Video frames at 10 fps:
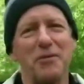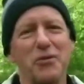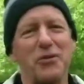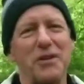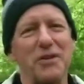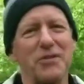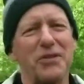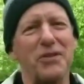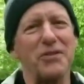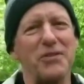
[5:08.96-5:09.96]
first year
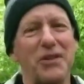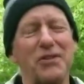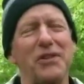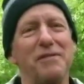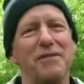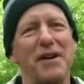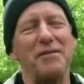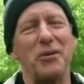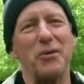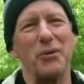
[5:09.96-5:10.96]
as a 65
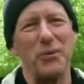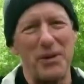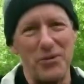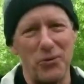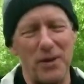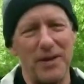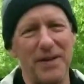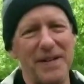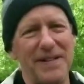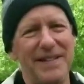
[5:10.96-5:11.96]
year old ridge runner.
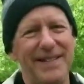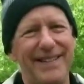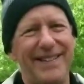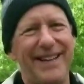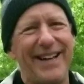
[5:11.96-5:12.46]
Nice.